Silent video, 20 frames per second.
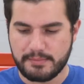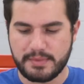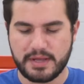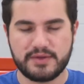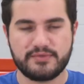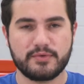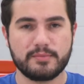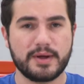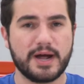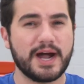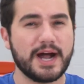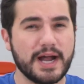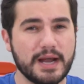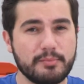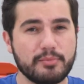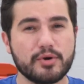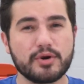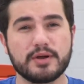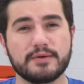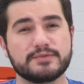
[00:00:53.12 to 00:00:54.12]
made from a
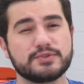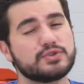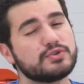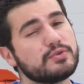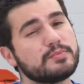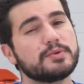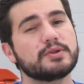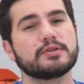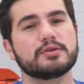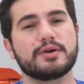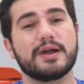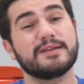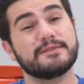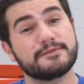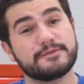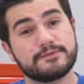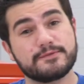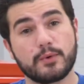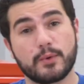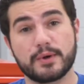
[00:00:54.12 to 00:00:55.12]
hybrid of tubular and
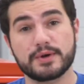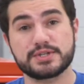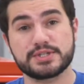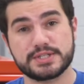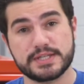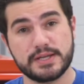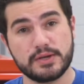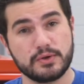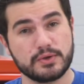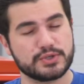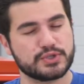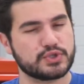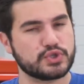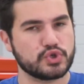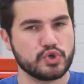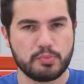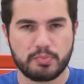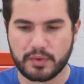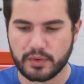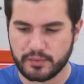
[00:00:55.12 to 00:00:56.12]
forged steel,
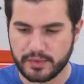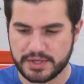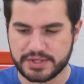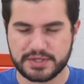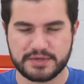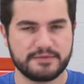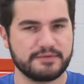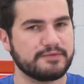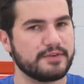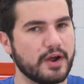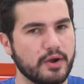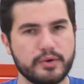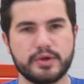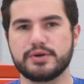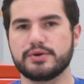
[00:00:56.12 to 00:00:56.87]
super rigid, very